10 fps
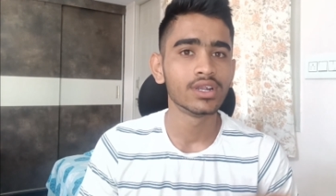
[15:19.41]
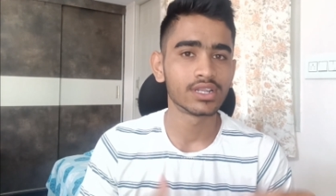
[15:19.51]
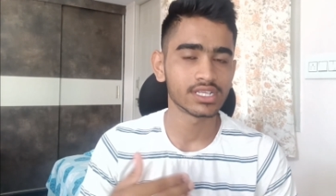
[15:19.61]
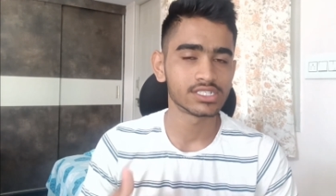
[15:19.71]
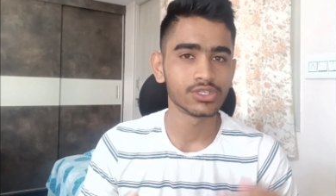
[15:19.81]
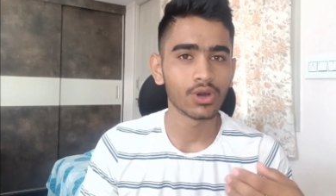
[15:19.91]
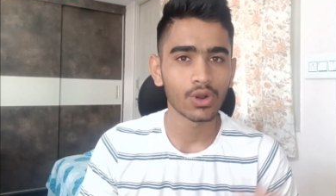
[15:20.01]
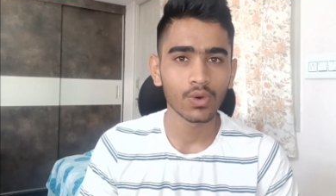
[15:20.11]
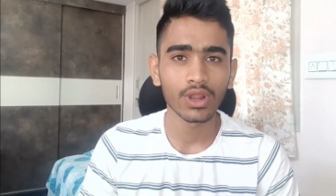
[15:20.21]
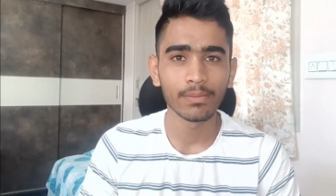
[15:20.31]
Trust
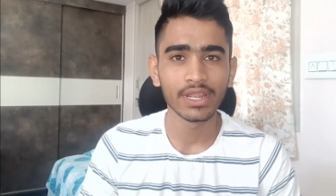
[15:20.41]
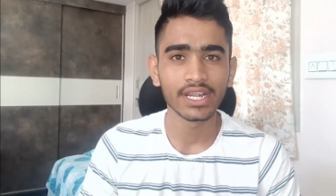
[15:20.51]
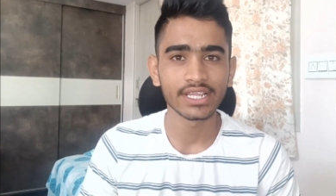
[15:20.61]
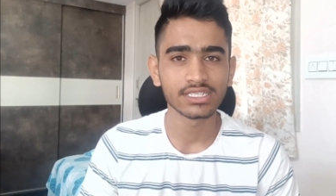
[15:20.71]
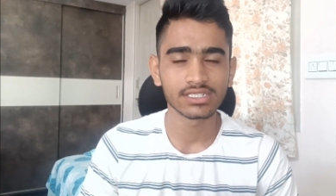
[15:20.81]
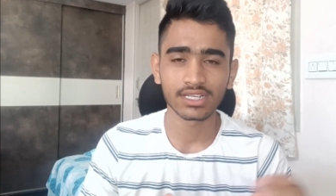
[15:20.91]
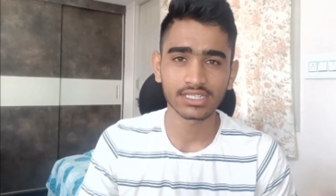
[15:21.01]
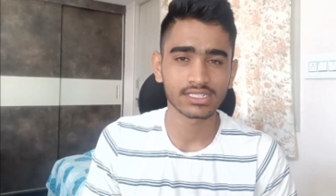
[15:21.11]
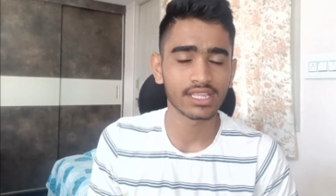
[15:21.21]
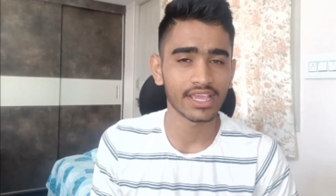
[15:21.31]
your own abilities.
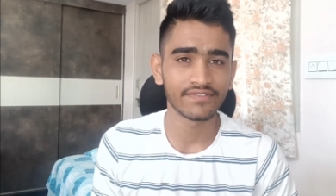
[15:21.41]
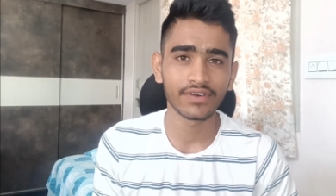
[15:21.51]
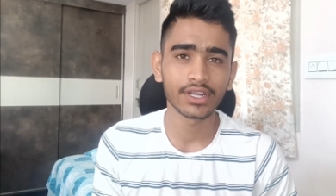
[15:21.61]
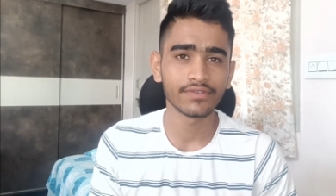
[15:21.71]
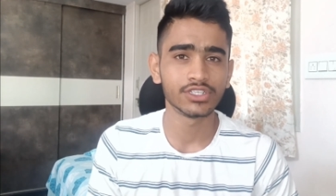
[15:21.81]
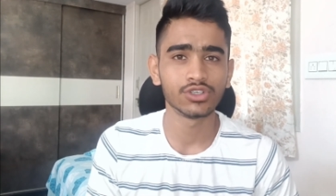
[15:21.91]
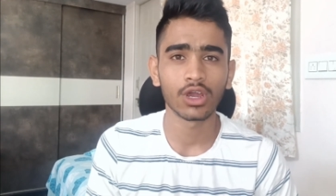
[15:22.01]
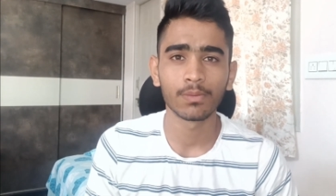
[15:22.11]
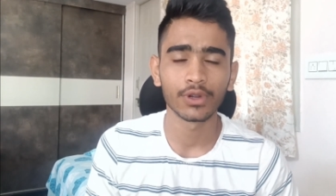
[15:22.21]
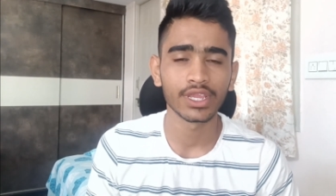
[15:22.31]
Trust the effort which you
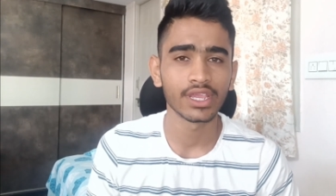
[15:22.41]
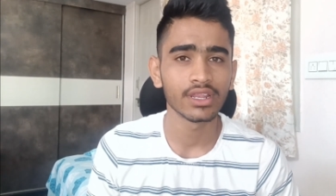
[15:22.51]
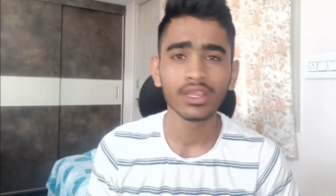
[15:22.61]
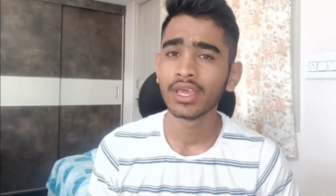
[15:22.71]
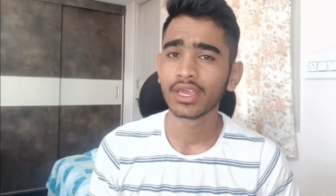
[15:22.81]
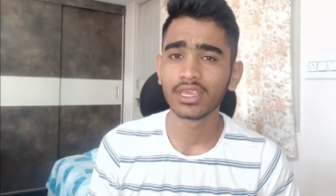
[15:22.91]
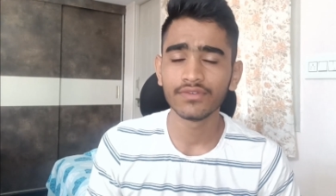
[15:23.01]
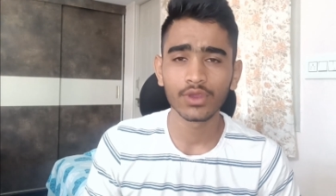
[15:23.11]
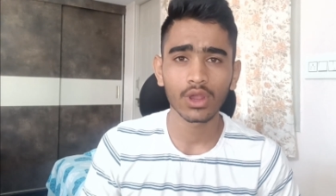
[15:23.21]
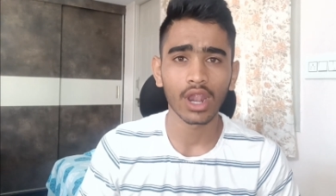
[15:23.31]
are putting in.
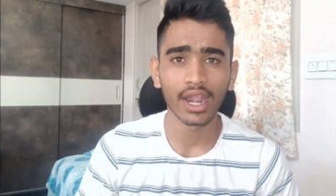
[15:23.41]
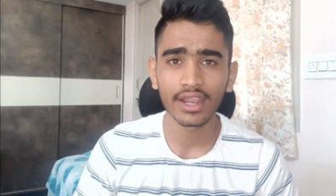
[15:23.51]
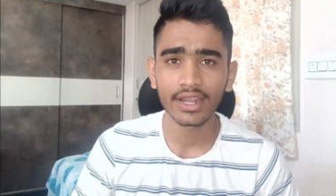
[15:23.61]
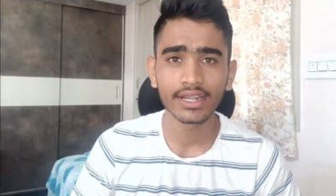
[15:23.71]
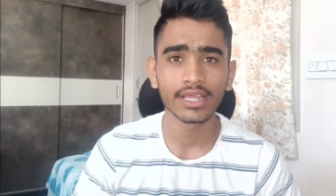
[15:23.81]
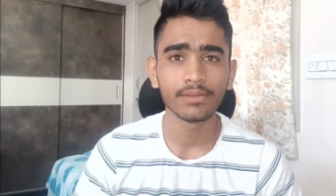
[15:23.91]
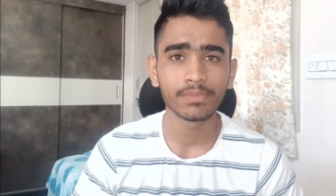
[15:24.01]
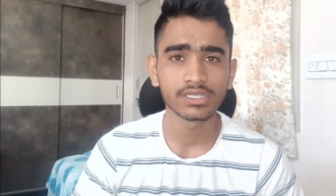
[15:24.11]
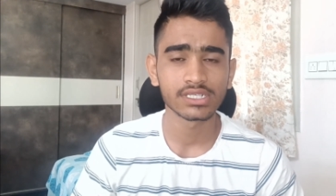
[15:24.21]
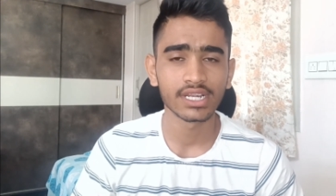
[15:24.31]
Give your
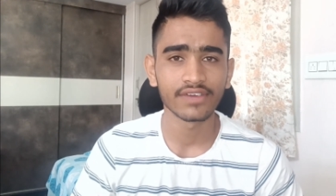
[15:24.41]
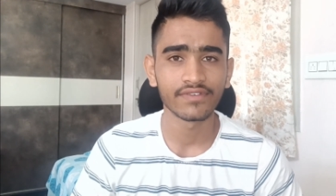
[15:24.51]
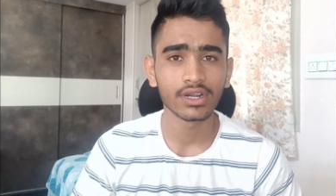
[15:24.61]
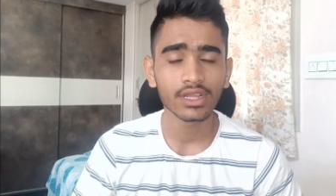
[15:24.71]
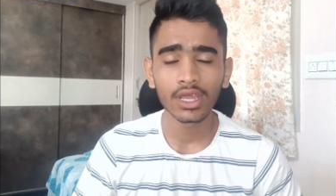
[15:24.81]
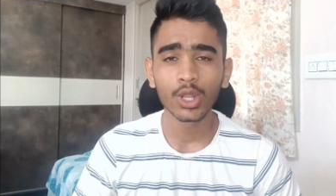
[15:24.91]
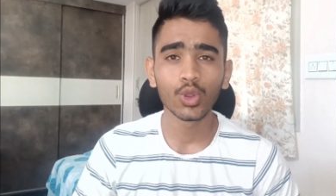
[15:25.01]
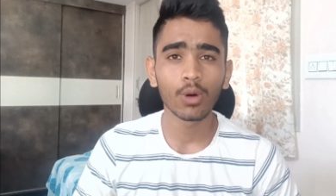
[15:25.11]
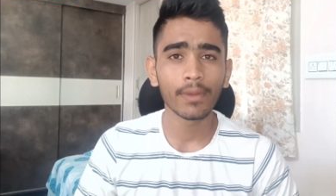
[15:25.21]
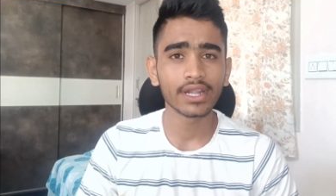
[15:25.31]
110% effort.
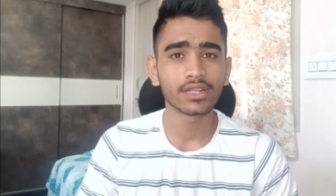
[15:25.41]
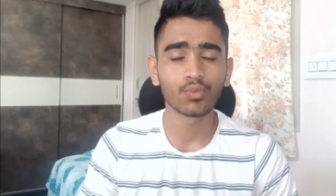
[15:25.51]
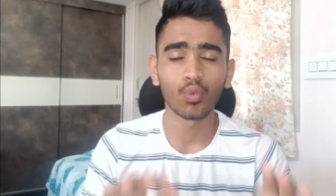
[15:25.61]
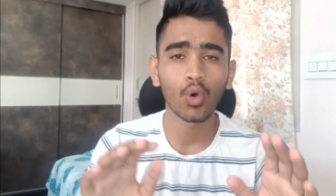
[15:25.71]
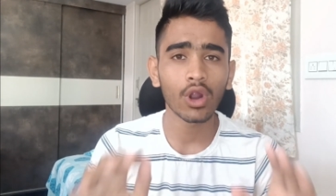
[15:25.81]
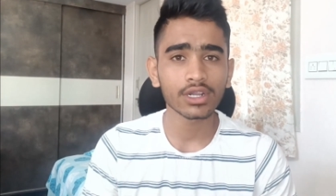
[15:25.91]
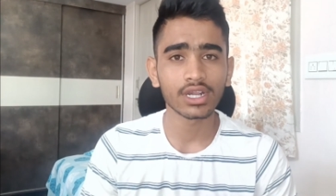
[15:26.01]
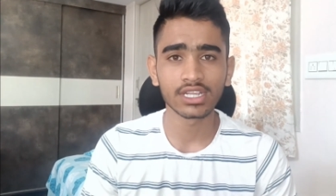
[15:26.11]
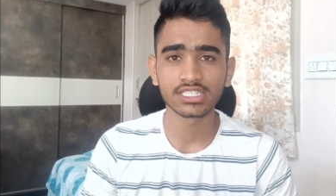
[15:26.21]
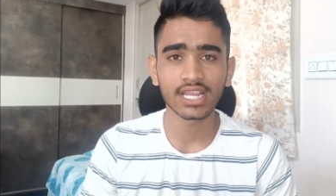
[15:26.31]
No matter
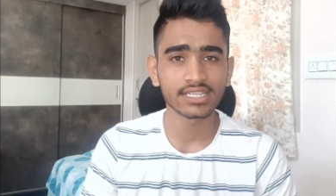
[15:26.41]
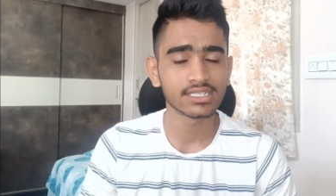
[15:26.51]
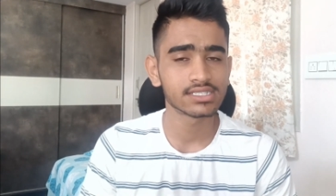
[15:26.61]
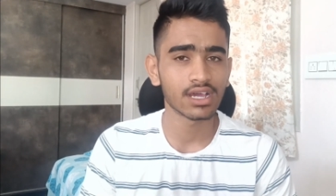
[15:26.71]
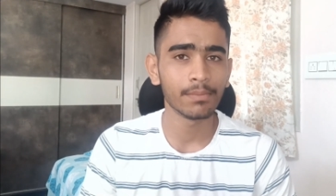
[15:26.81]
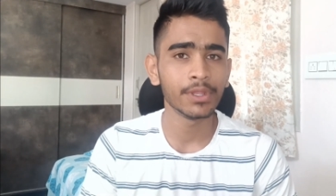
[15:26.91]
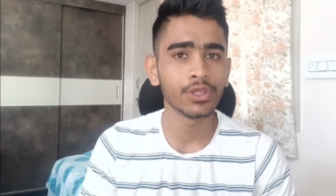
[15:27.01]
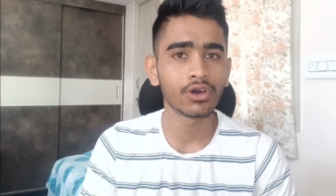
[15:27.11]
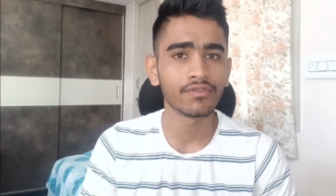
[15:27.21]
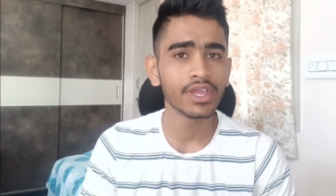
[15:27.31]
what distractions come in
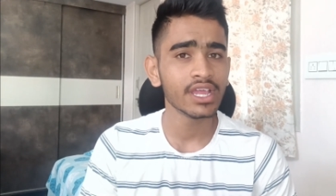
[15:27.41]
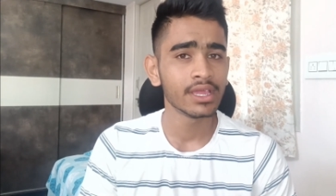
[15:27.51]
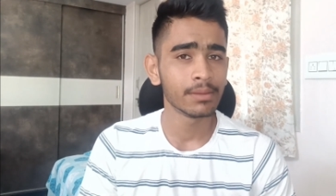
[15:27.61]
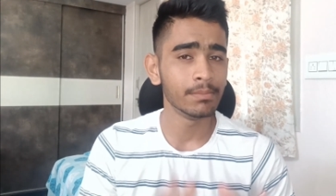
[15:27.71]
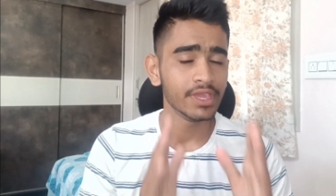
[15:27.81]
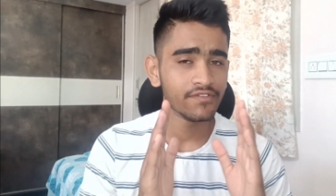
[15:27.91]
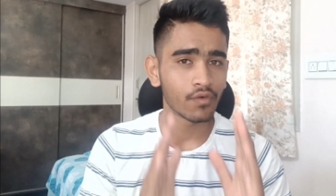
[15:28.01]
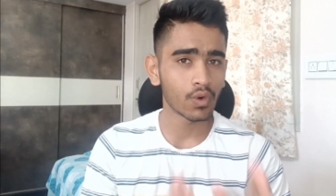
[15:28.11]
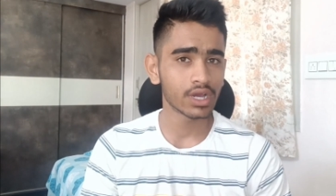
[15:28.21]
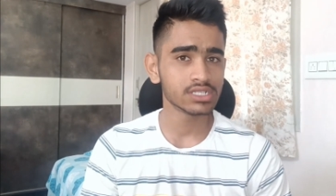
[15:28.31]
your way, be
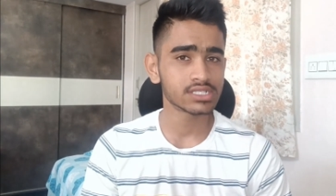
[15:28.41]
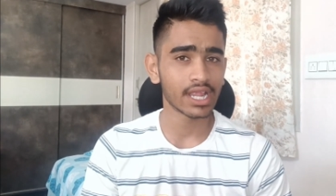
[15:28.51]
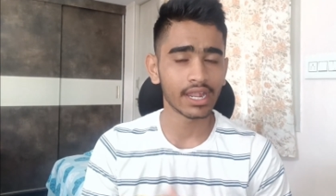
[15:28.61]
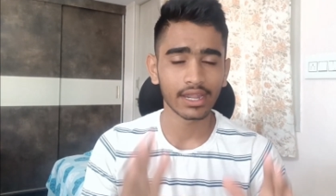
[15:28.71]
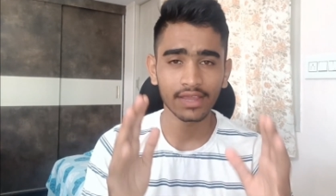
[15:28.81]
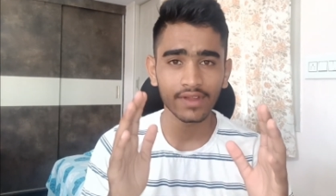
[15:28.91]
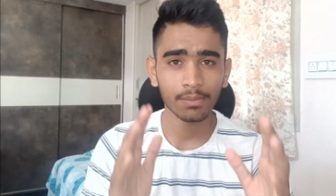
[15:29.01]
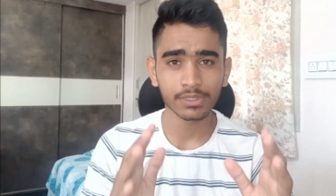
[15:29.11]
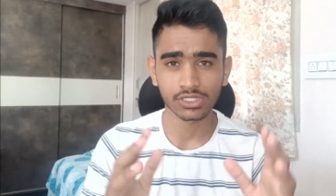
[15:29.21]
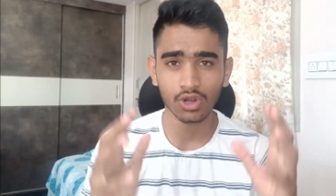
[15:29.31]
focused and
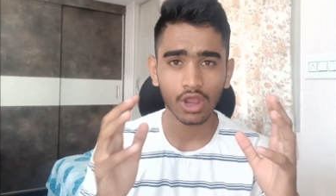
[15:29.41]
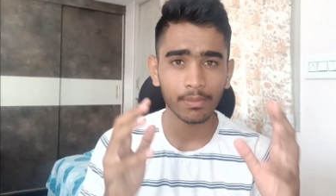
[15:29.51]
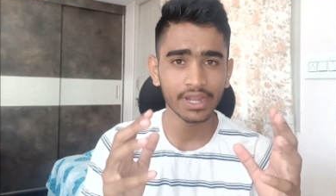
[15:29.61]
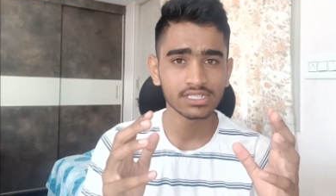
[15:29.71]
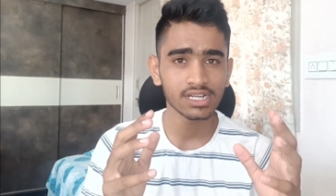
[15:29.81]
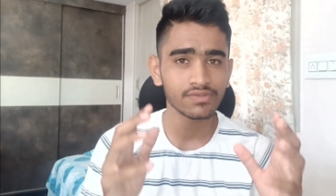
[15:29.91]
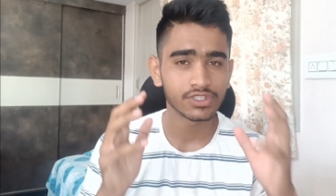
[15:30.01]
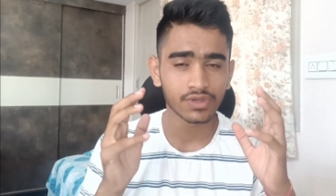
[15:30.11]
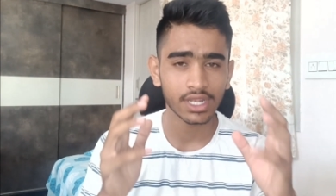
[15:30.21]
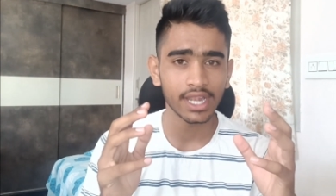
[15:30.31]
develop a strong mindset
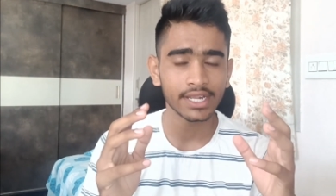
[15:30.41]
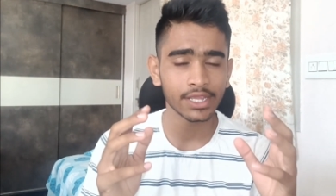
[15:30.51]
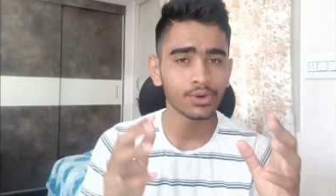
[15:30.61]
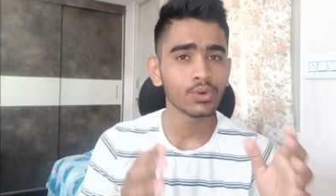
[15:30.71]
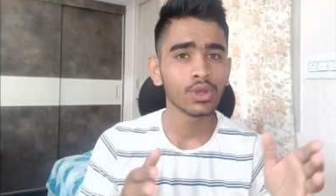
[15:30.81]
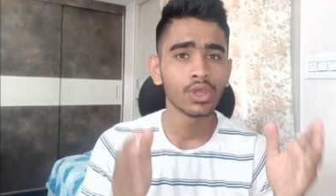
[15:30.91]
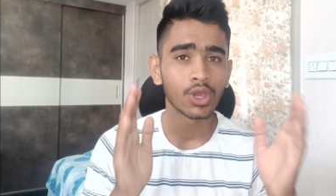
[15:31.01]
which will let you